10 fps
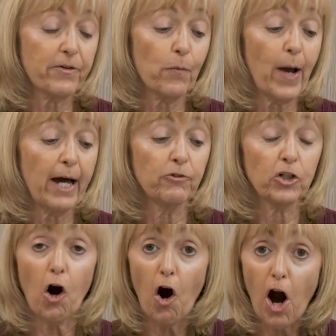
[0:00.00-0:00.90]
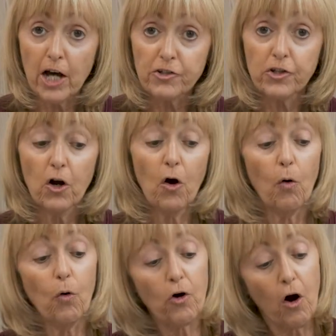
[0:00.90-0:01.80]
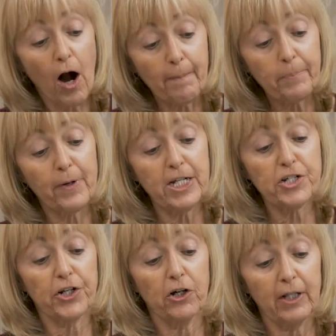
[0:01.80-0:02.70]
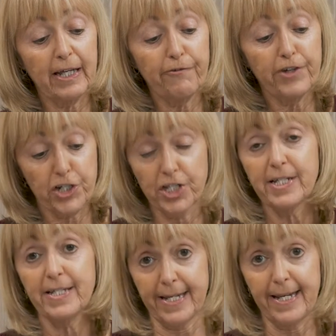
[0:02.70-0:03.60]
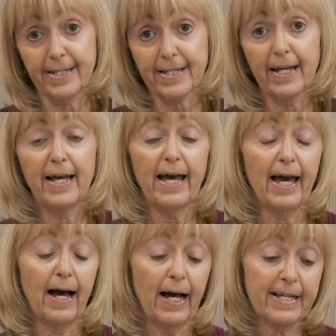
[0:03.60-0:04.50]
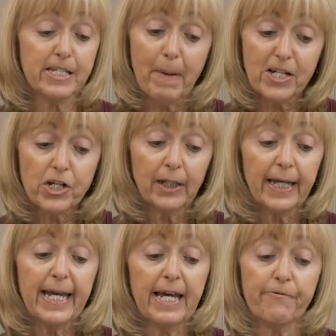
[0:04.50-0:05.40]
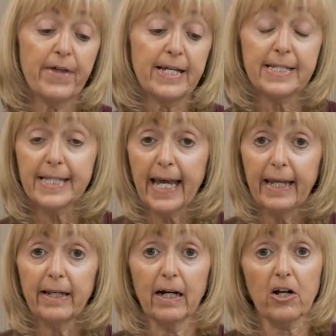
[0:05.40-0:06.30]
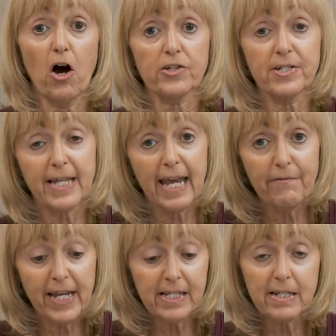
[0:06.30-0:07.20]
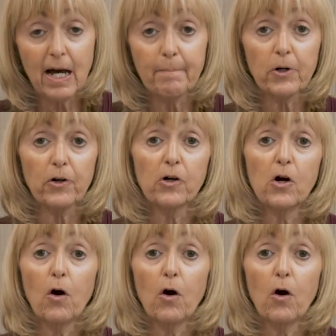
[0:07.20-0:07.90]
around cost or operational efficiencies, especially if they state a cost savings number